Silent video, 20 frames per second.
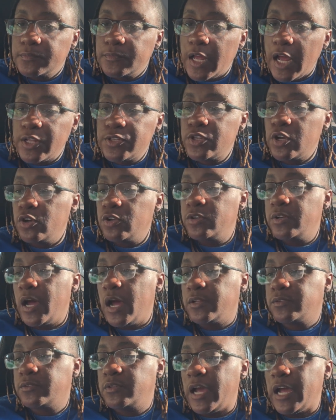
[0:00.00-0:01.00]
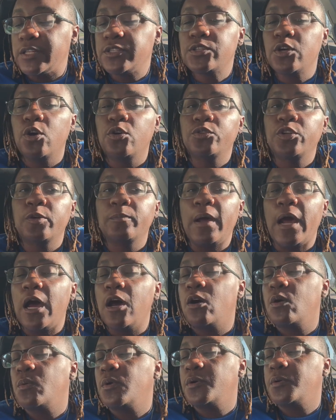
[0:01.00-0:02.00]
I told them I
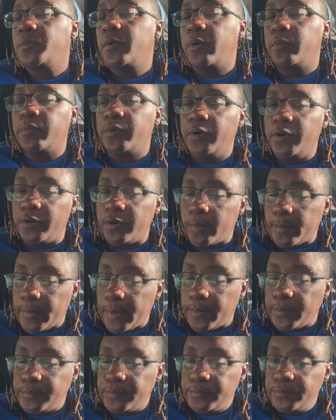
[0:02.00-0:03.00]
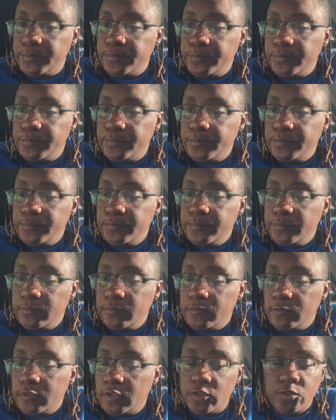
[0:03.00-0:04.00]
don't want to work with her no more.
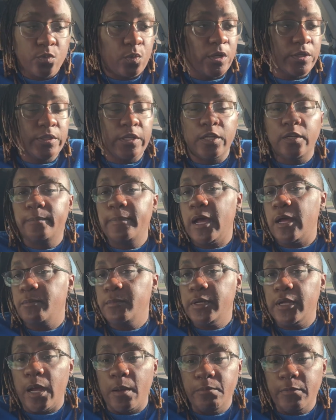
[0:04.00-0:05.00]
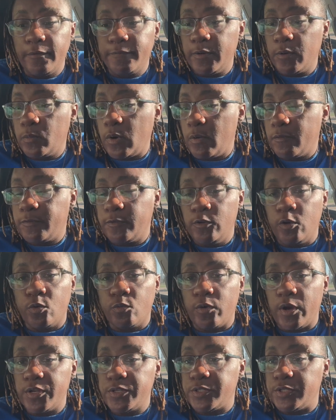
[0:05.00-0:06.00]
Because one thing about me, I'm not going to work for no
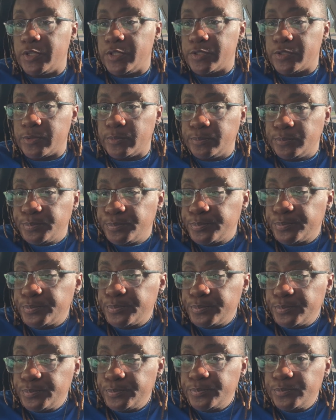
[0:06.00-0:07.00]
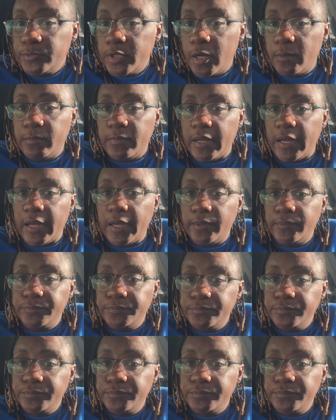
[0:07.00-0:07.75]
racism. I'm not.